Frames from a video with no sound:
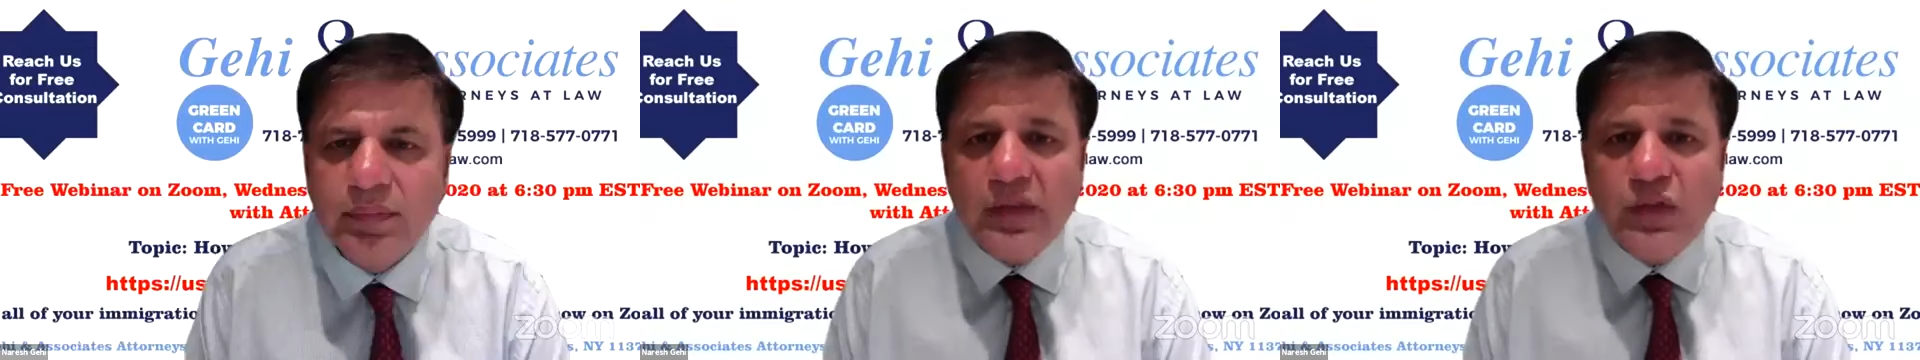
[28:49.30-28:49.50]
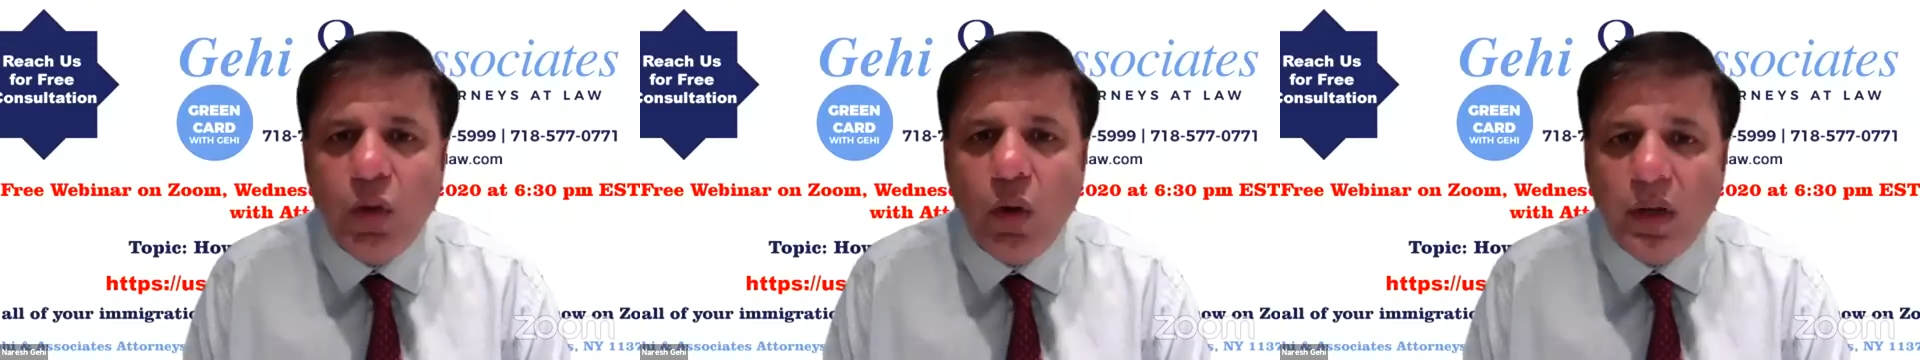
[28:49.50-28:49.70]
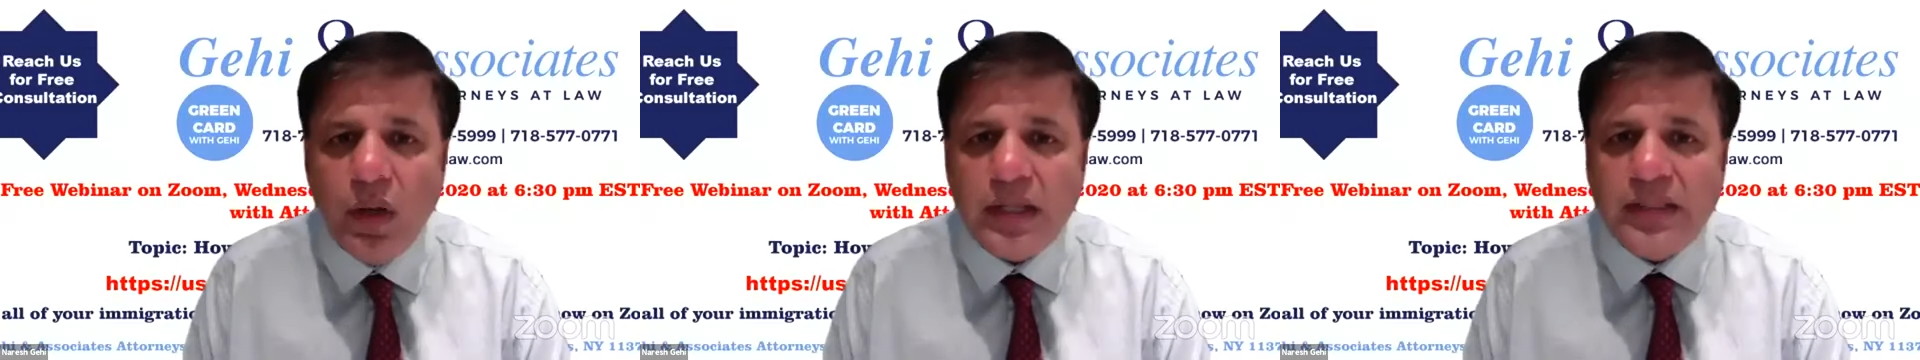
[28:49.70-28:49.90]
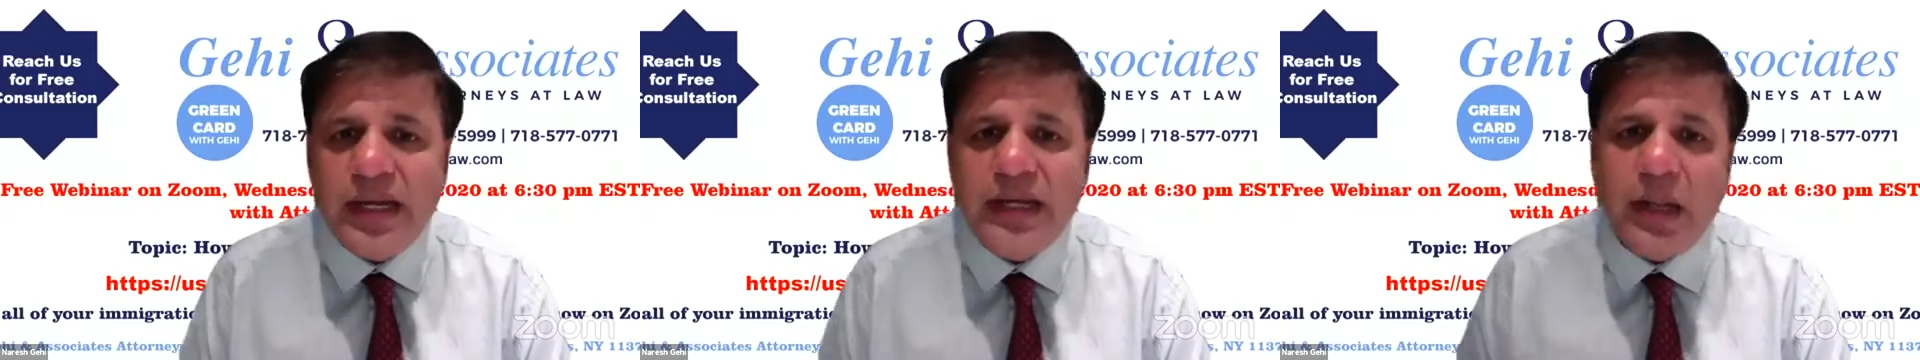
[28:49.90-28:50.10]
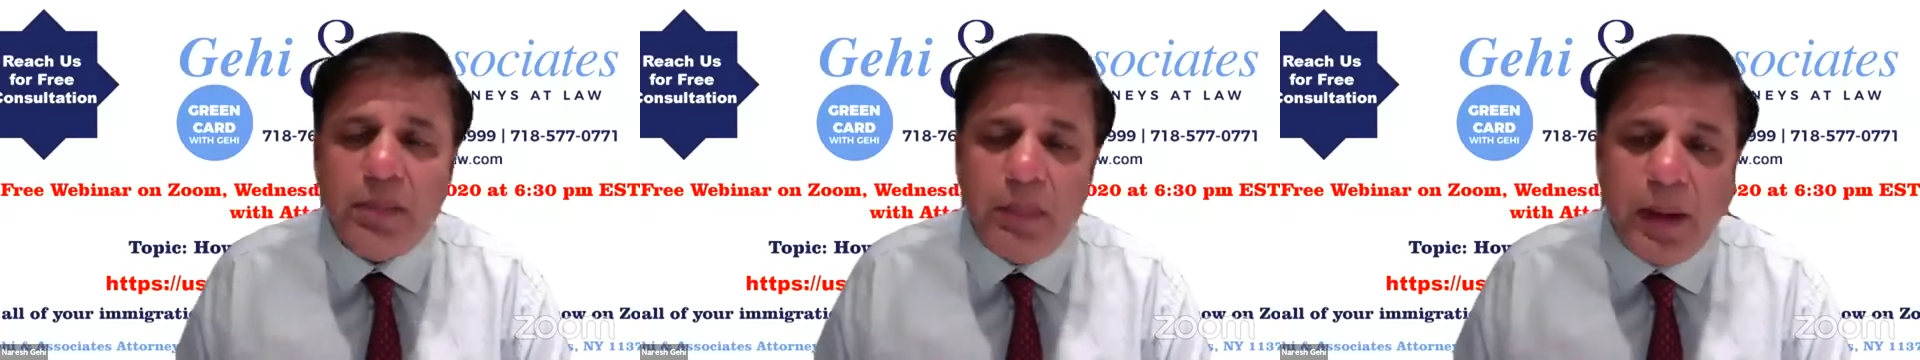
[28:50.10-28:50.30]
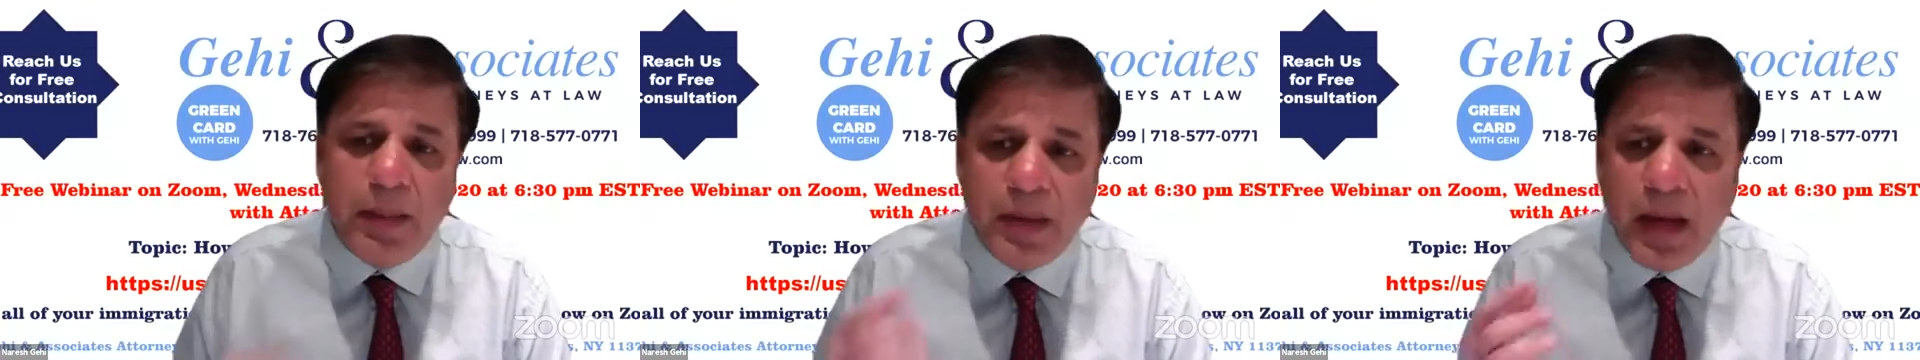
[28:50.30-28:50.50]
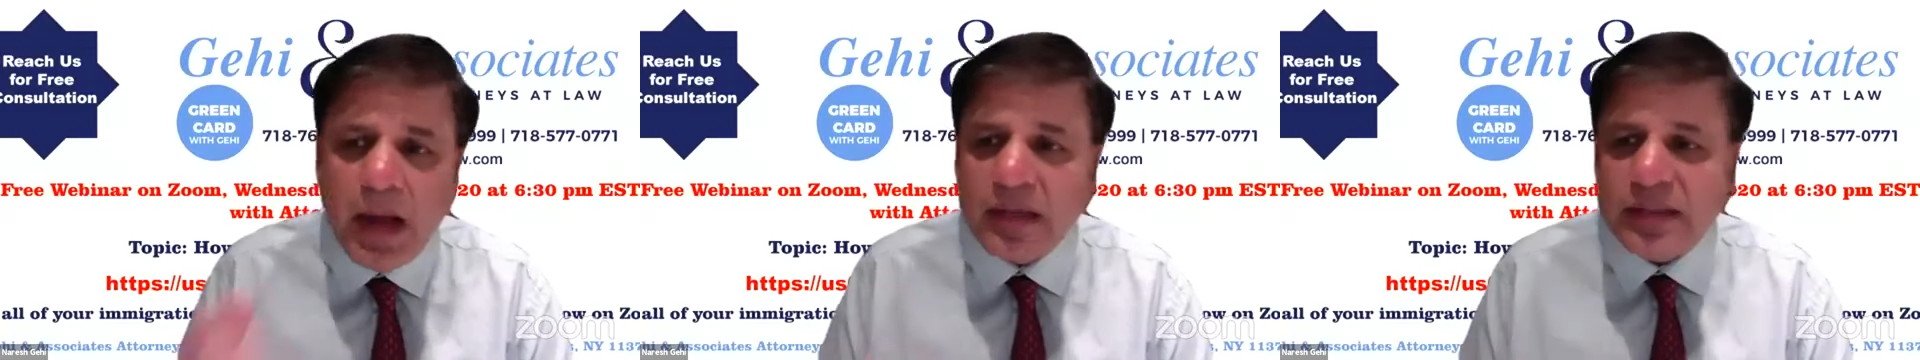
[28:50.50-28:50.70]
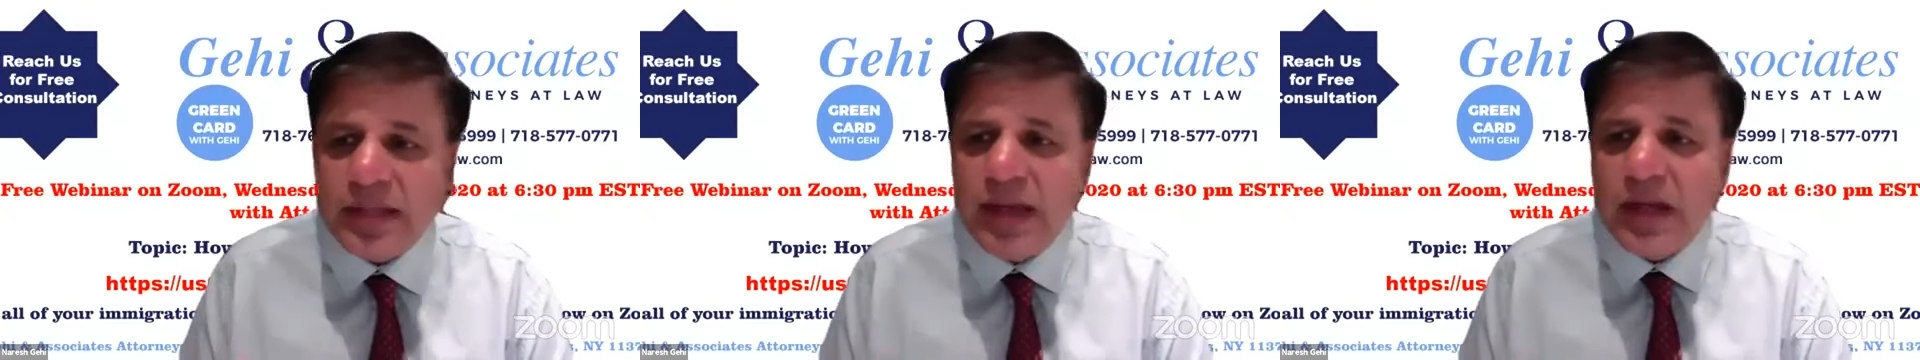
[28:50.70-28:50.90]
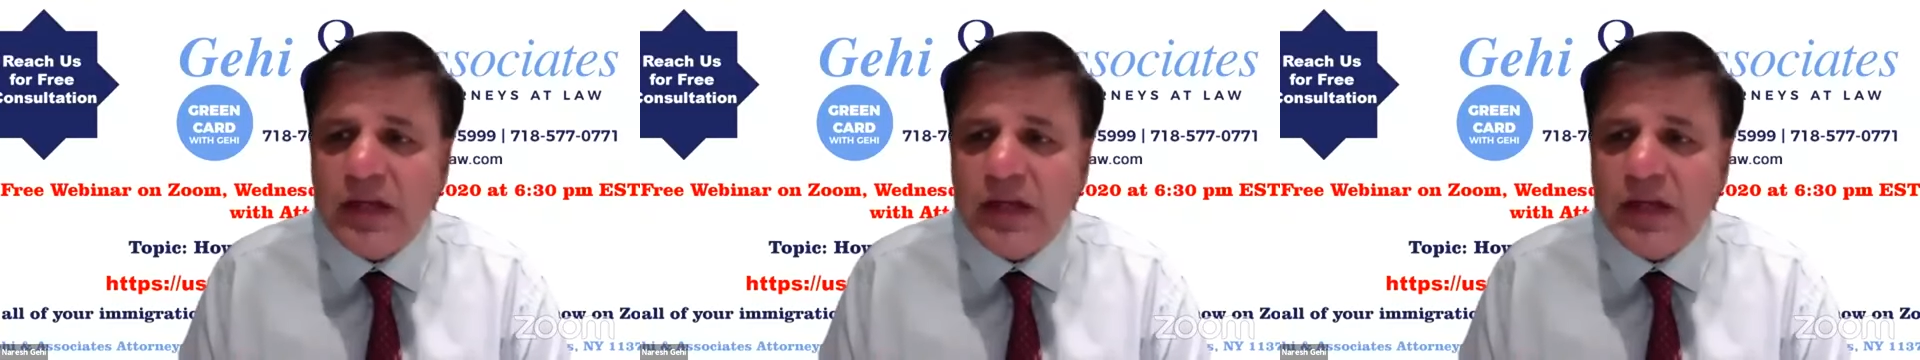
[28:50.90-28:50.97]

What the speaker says: you all are saying that people are asking us